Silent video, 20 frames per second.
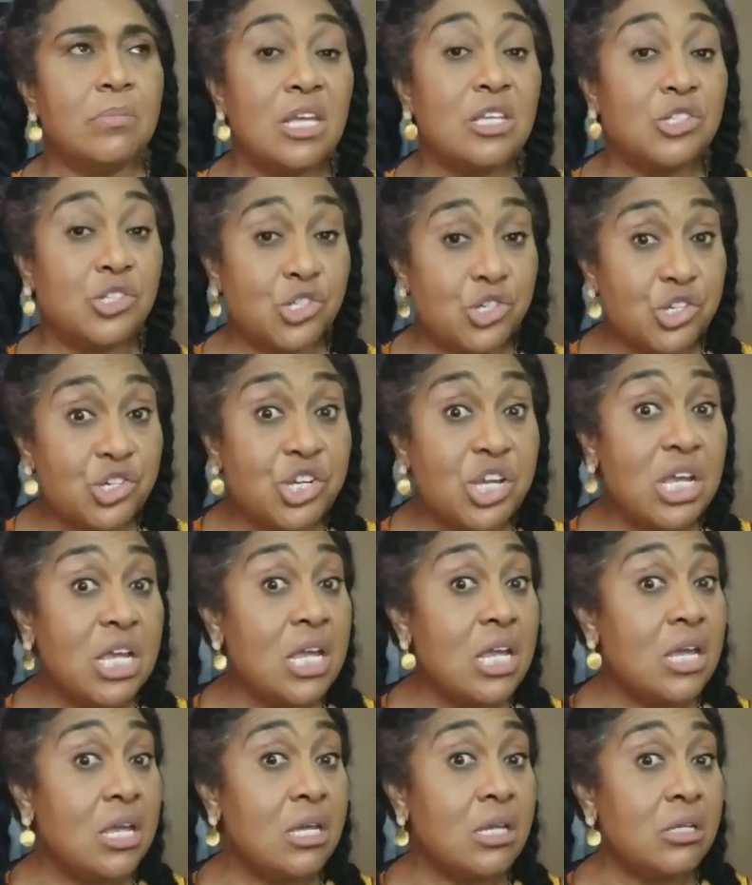Is
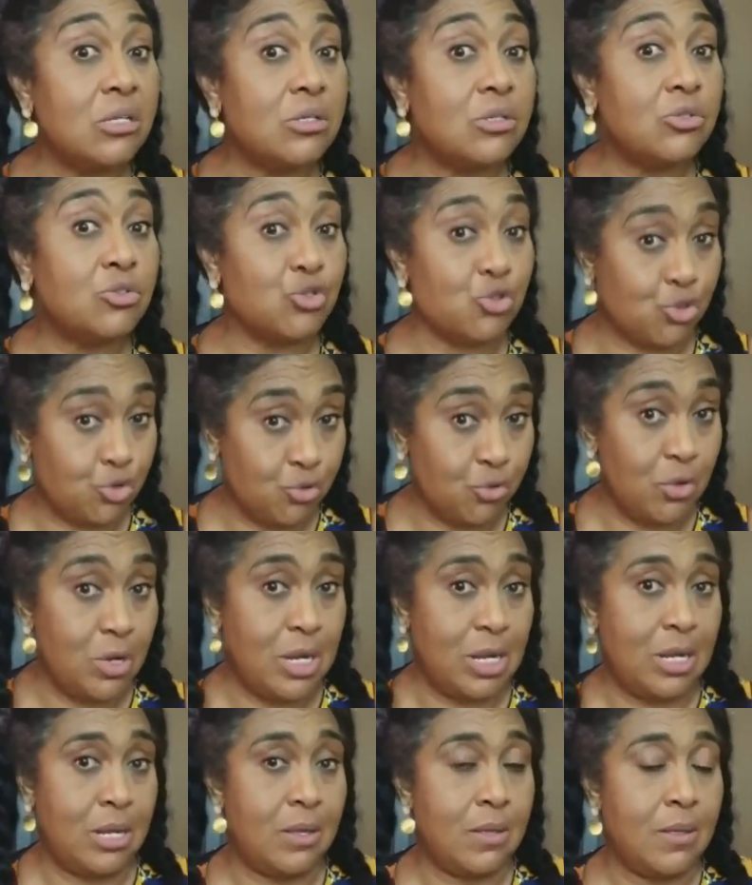she
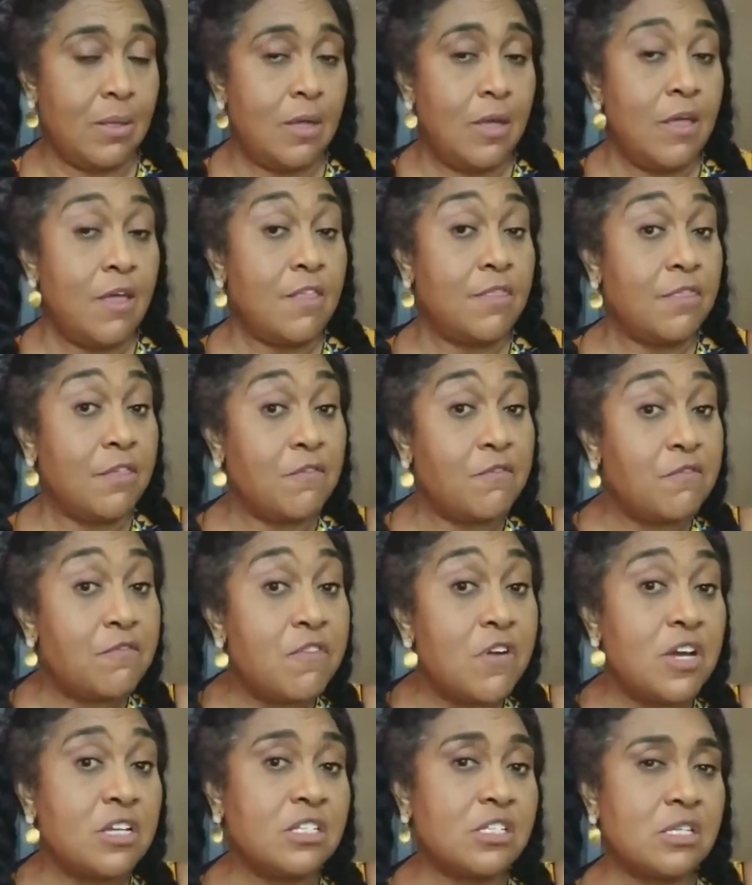truly the
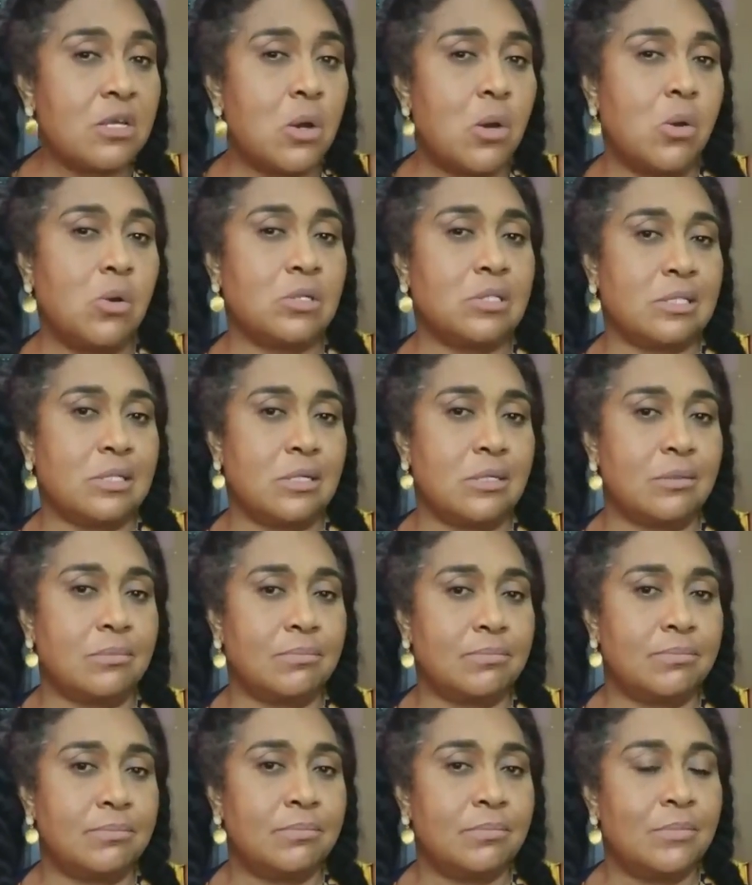first cousin
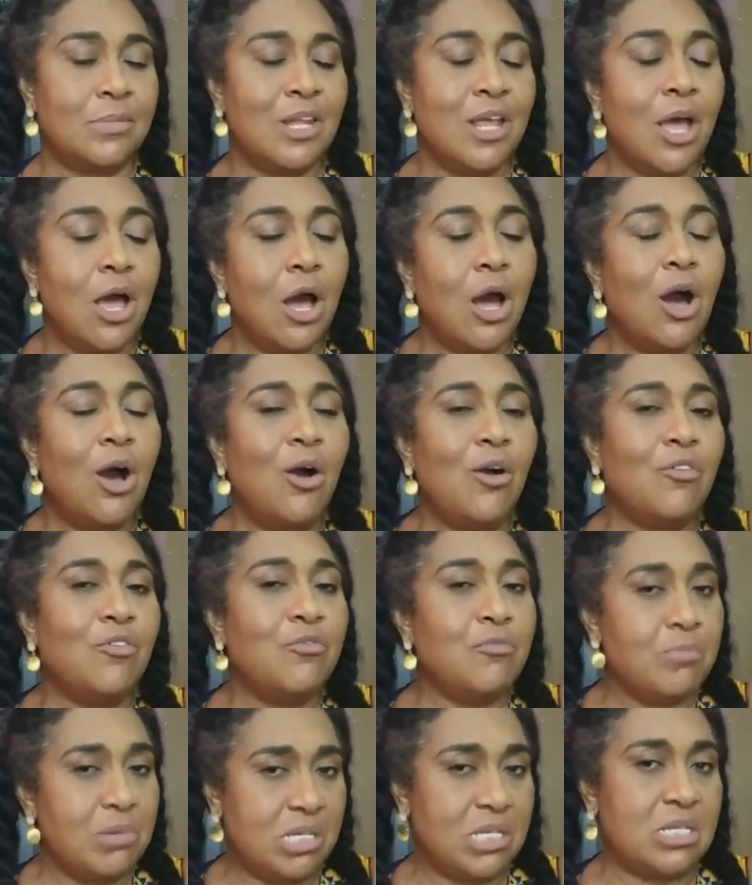
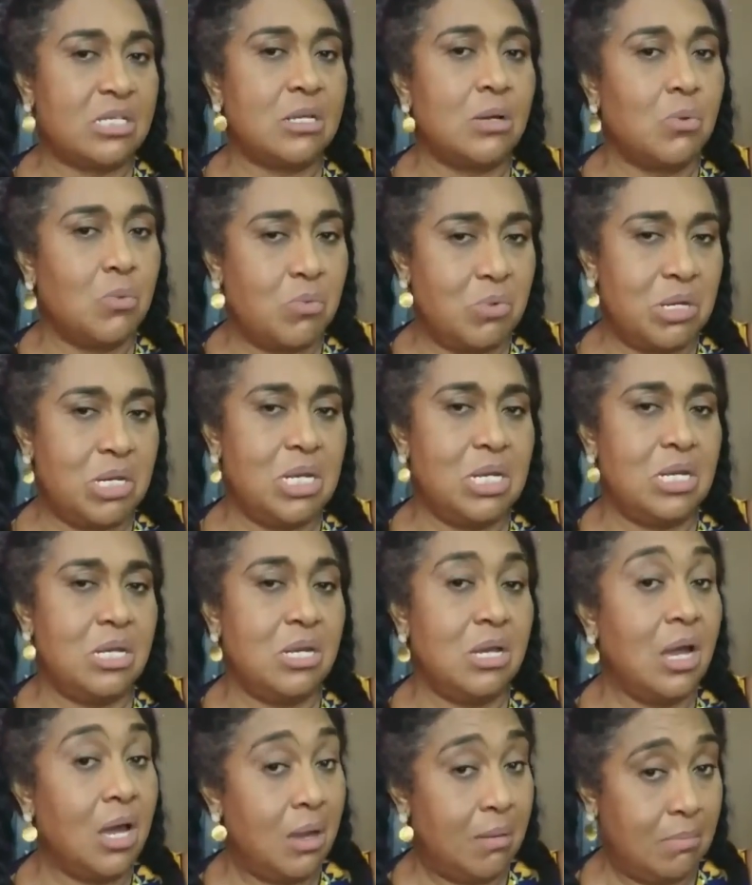of Mr.
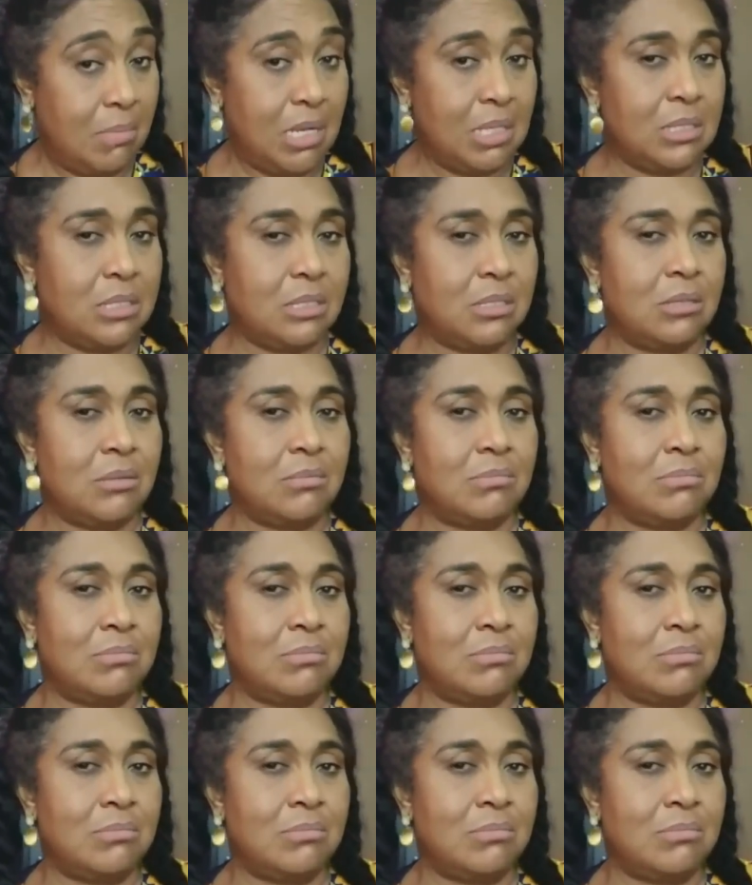Willie Amadi?